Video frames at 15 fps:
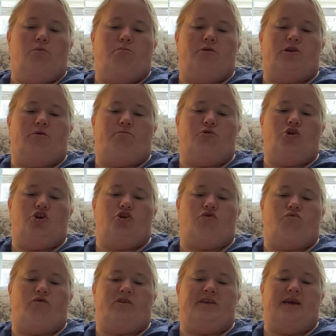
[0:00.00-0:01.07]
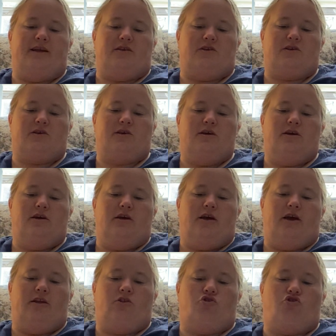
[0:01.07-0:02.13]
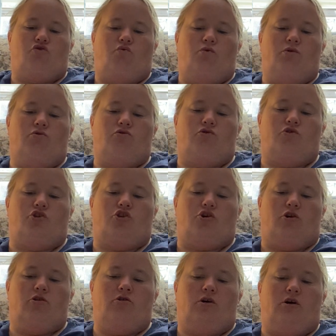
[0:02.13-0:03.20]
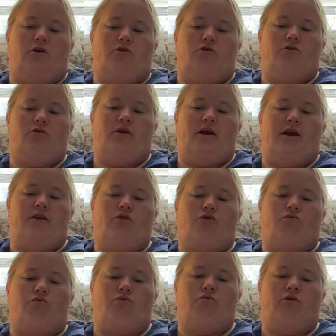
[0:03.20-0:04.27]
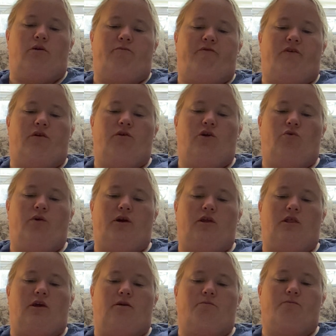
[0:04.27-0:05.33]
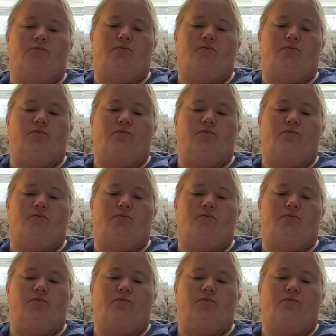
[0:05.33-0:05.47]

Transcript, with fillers: but the bushes were dense, and the squirrel could dart under and through them very quickly.